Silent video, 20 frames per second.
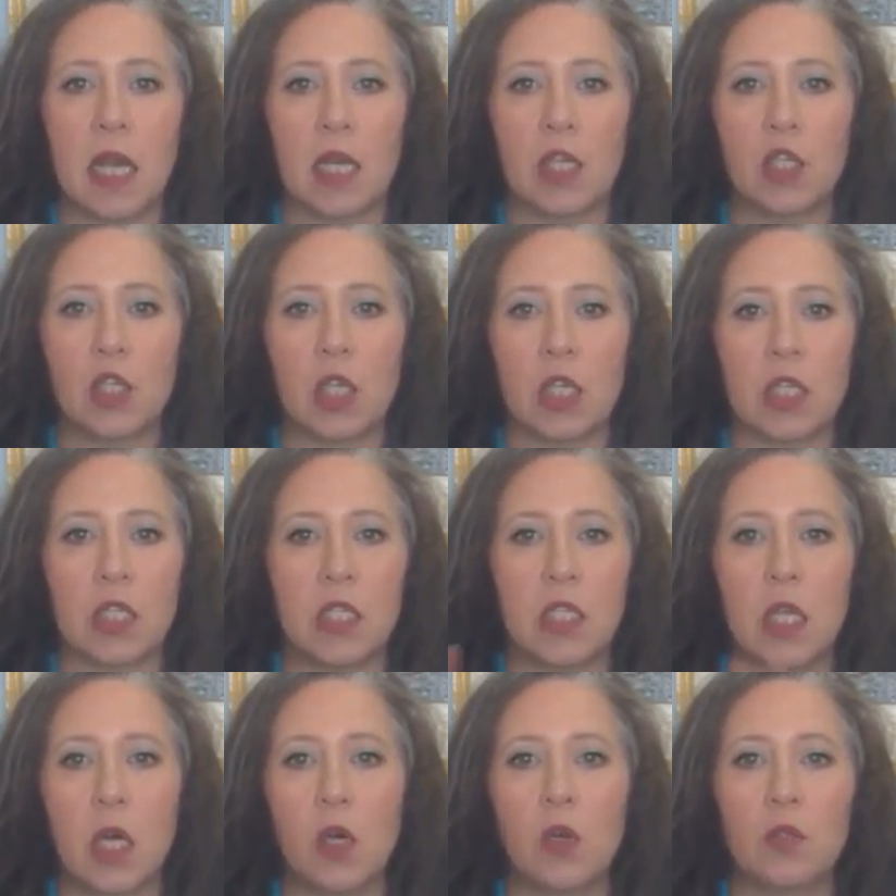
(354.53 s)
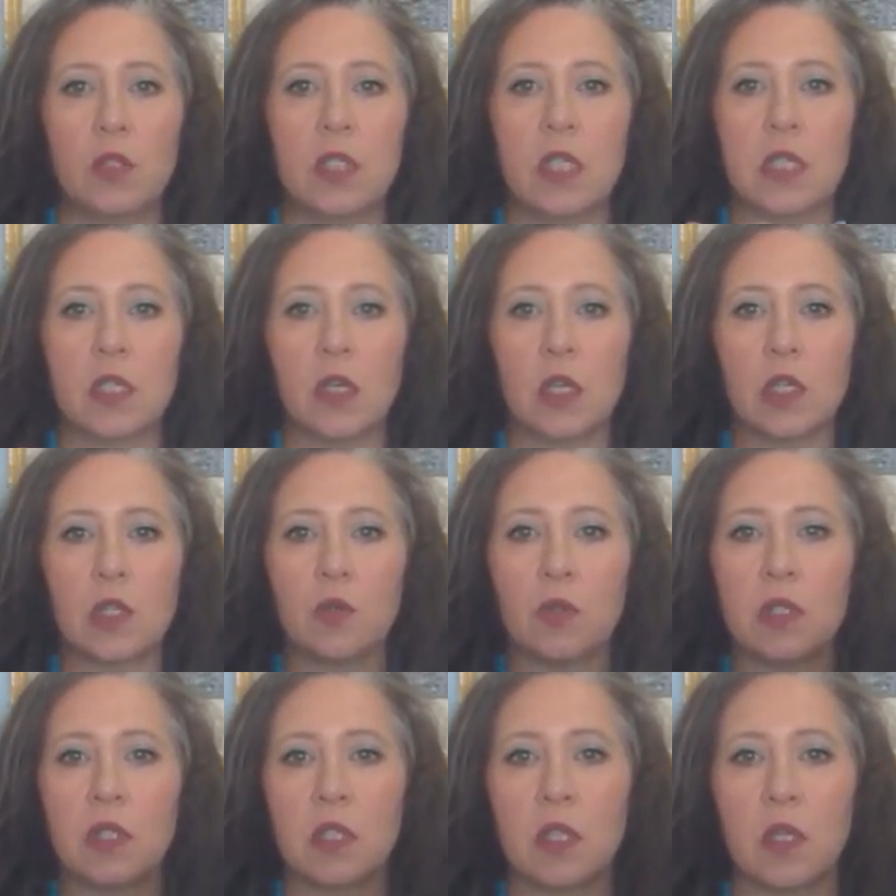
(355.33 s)
not just notes, it's all
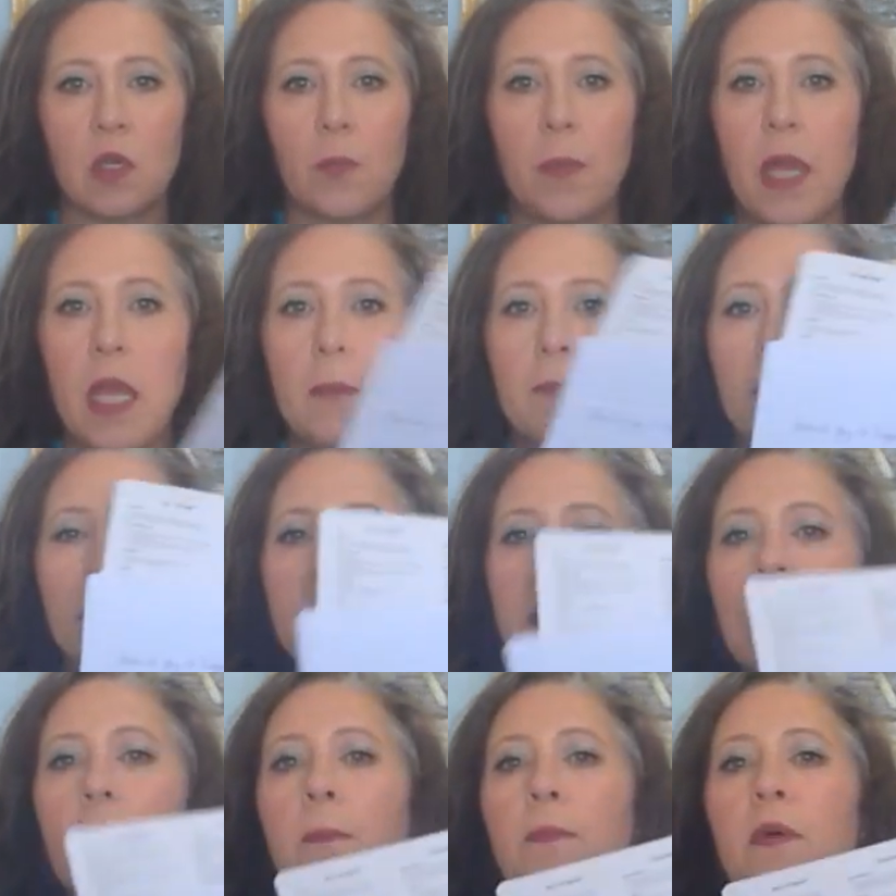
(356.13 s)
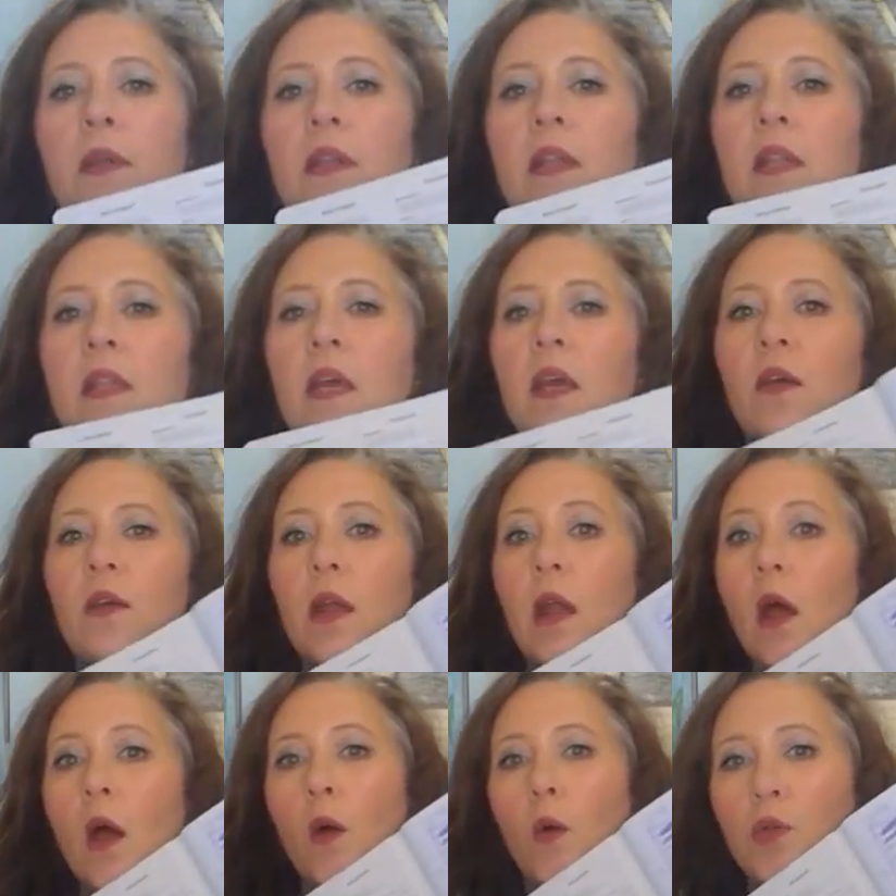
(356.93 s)
sorts of little papers that I put in there.
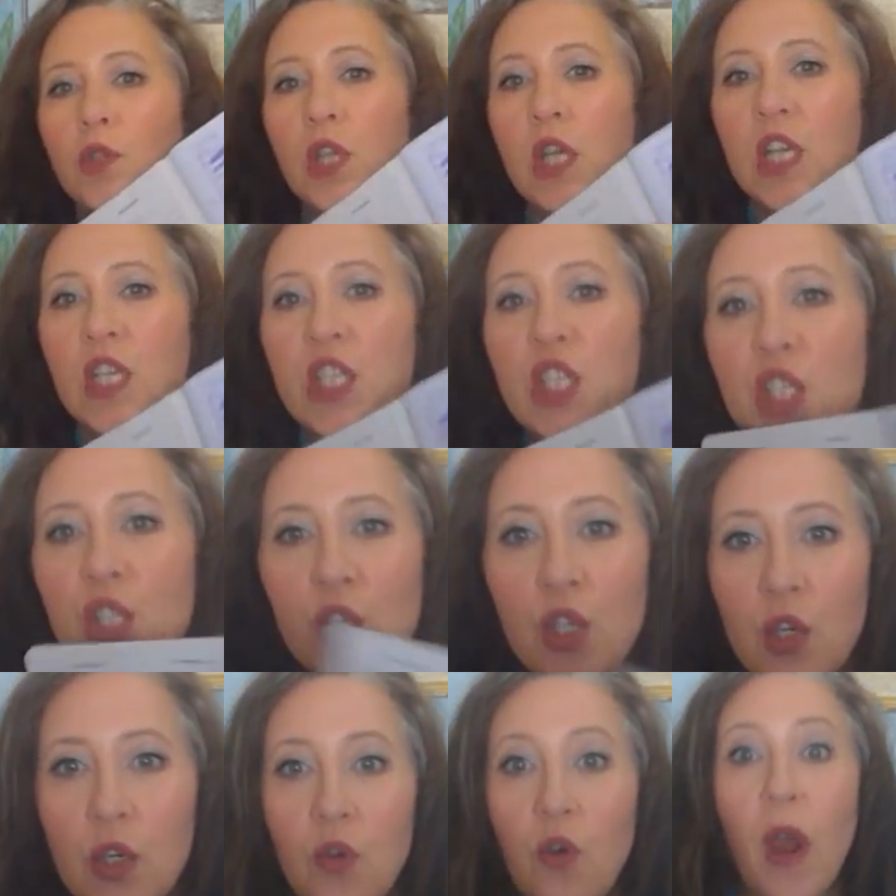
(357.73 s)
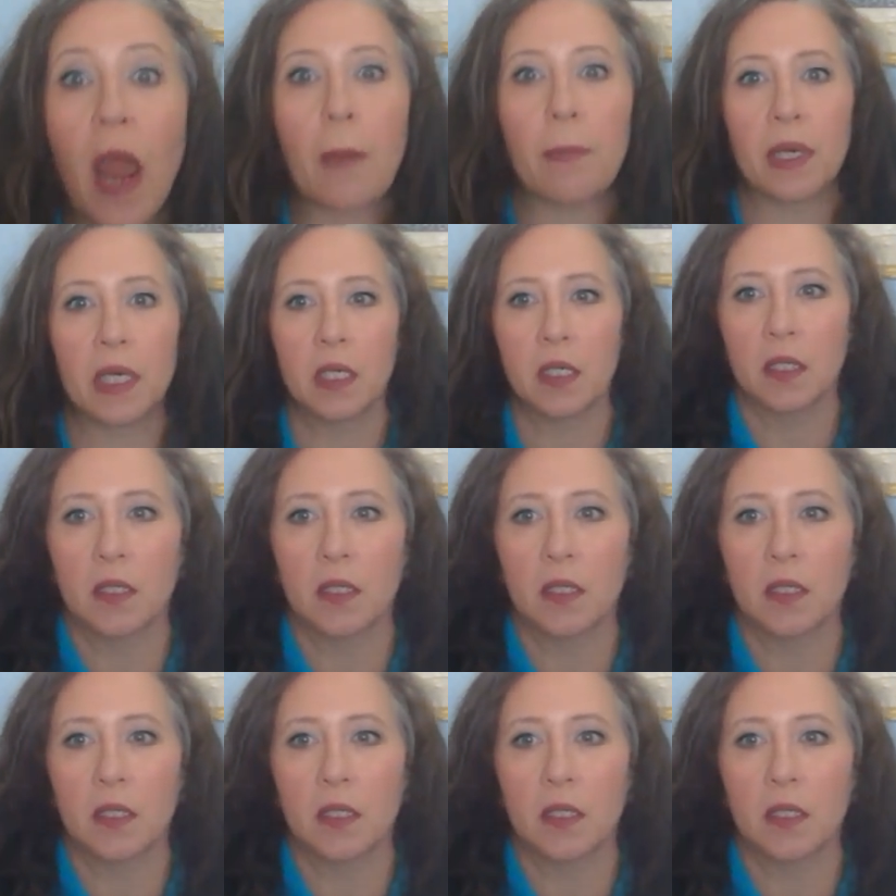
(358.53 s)
Oh, crap.